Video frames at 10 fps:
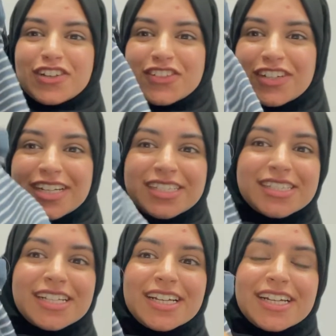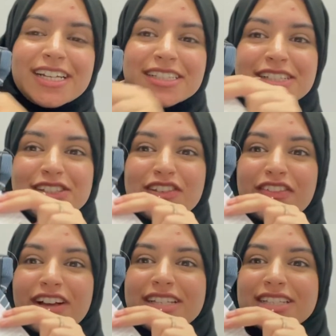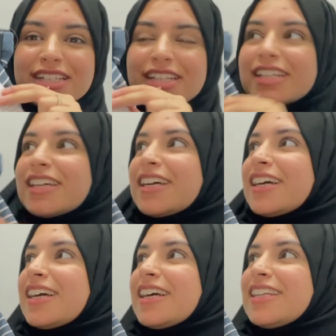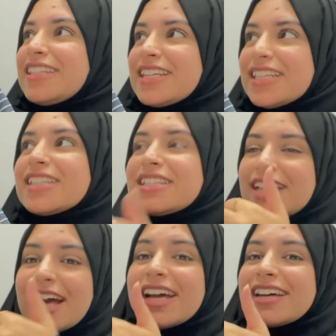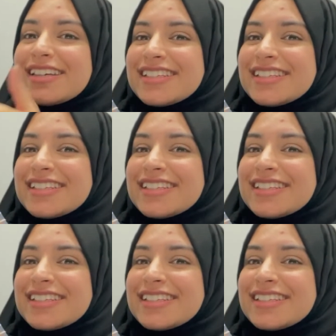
off, you guys. This is the first knitted set.